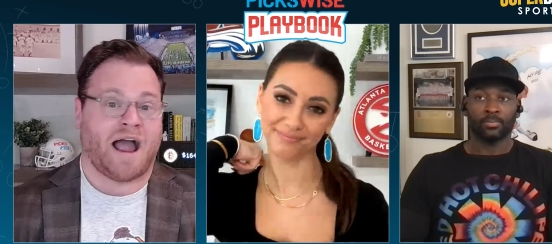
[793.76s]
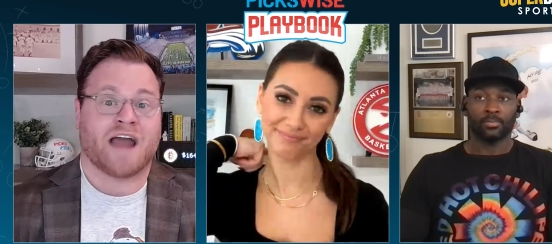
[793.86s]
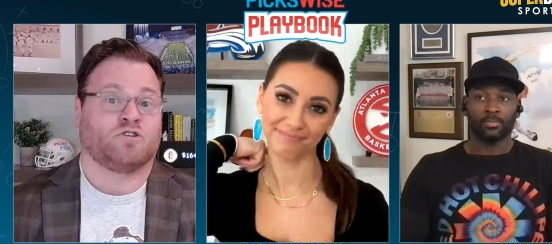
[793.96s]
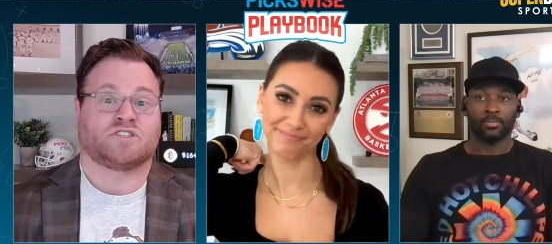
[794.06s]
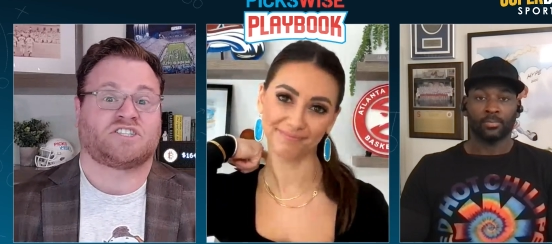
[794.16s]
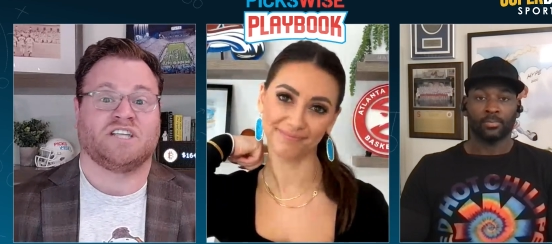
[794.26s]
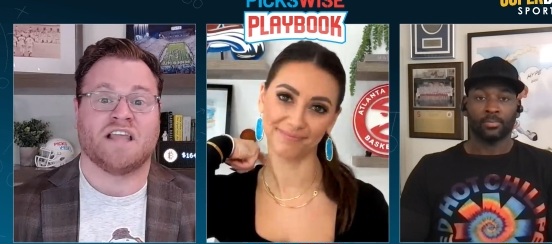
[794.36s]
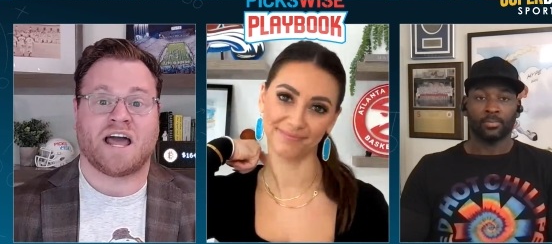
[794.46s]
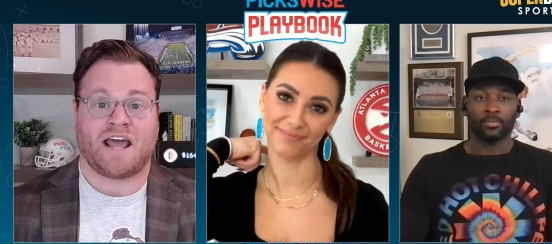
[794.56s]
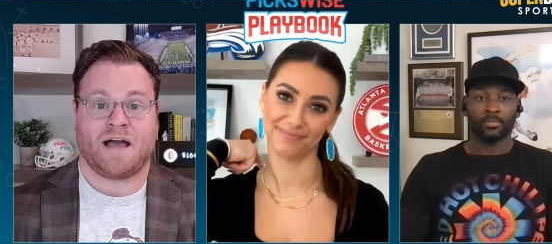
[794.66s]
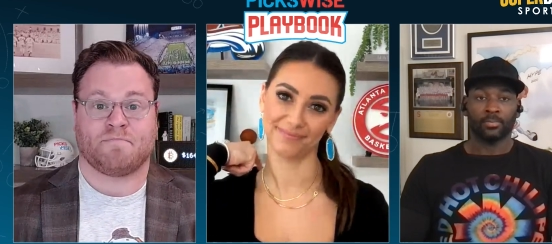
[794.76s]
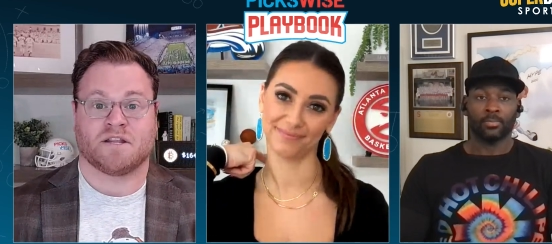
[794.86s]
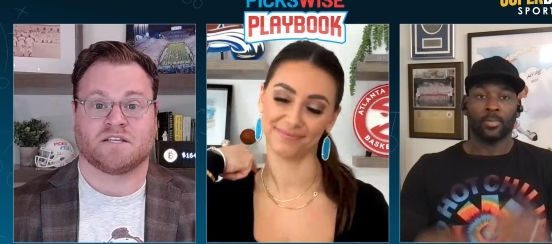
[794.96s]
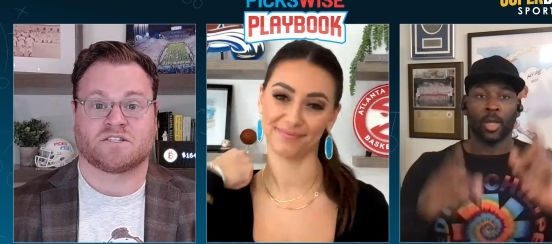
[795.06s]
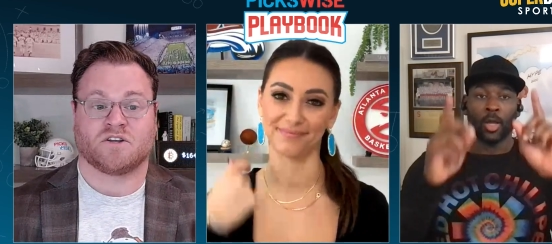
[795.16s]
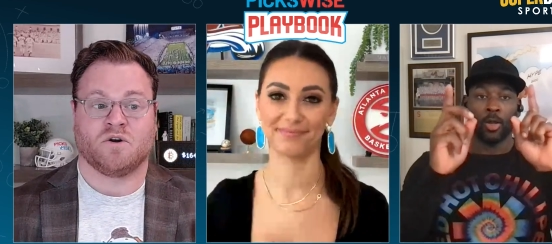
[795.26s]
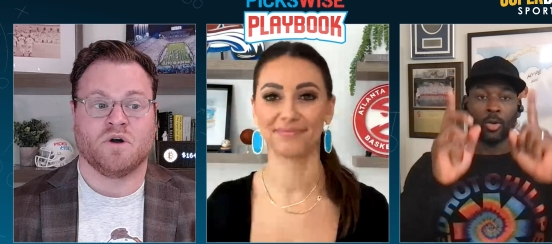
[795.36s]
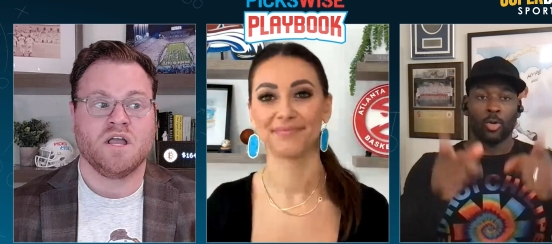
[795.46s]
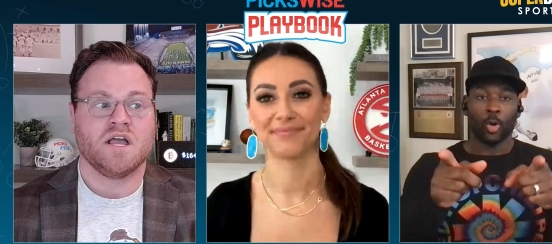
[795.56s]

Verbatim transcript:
Speaker 1: I, I don't see that happening. So